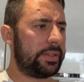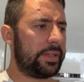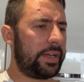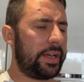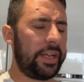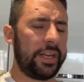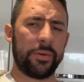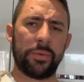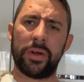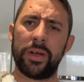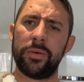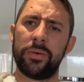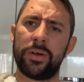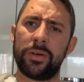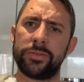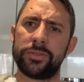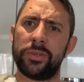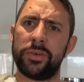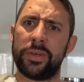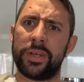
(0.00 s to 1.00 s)
anyway, while I
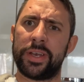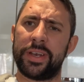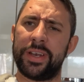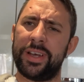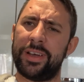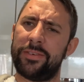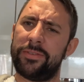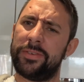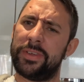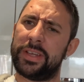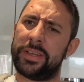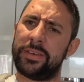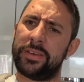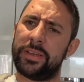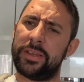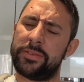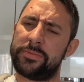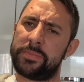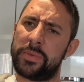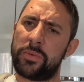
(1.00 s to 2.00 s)
was looking at that, I'm thinking
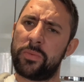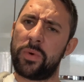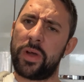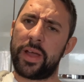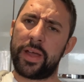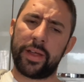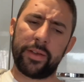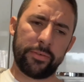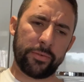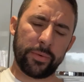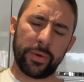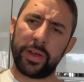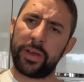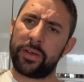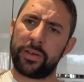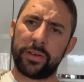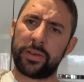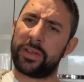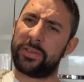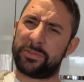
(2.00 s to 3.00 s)
it's a bit wet everywhere.
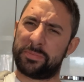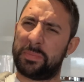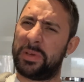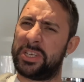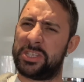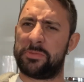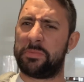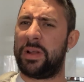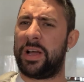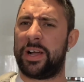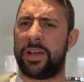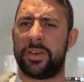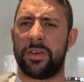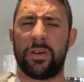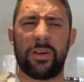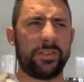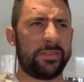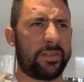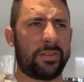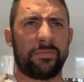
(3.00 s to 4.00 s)
It was pitch black at
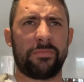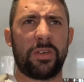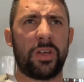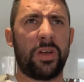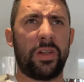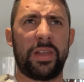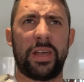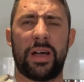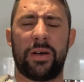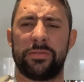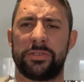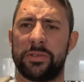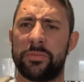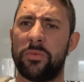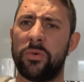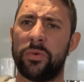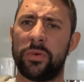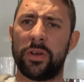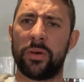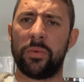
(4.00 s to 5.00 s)
night, like early hours of the
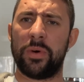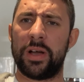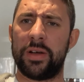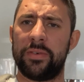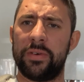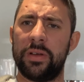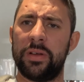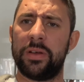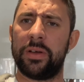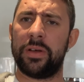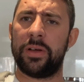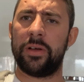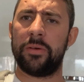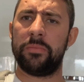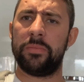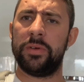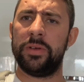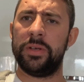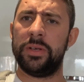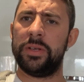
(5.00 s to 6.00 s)
morning or whatever.
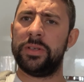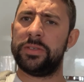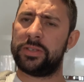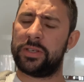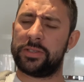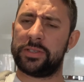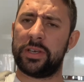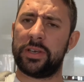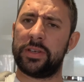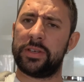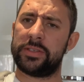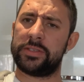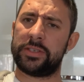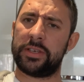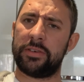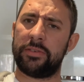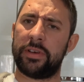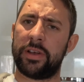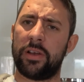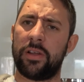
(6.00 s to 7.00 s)
So I turned the
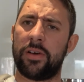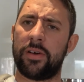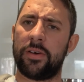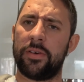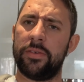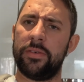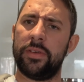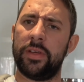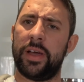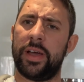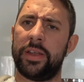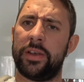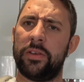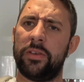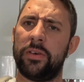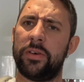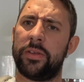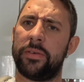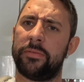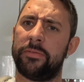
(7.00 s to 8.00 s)
interior light on, had a
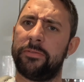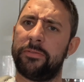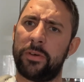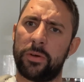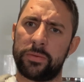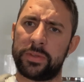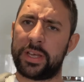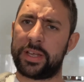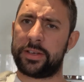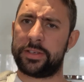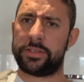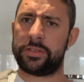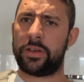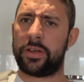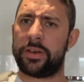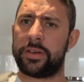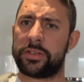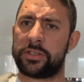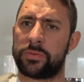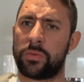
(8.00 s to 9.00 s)
look, and felt down the side
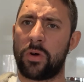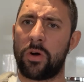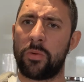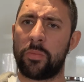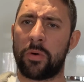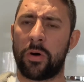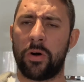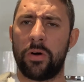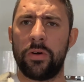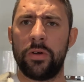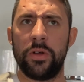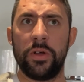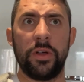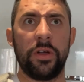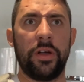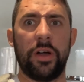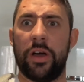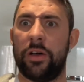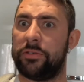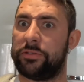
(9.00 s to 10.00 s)
of the swirl pot.
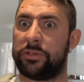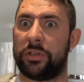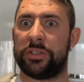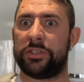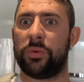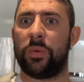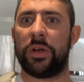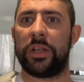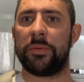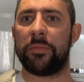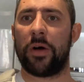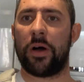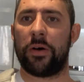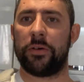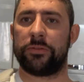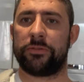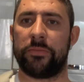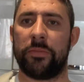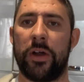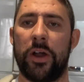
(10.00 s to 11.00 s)
I was like 20
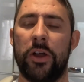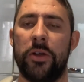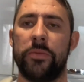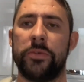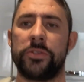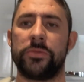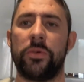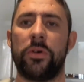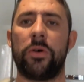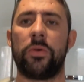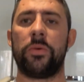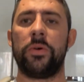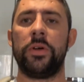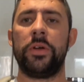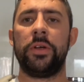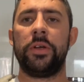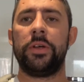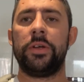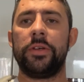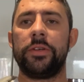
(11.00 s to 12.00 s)
miles from home as well.
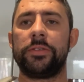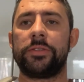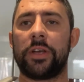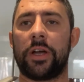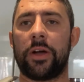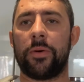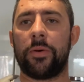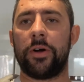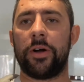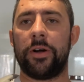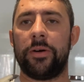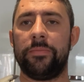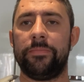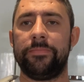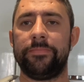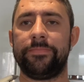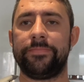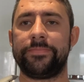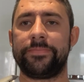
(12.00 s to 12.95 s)
So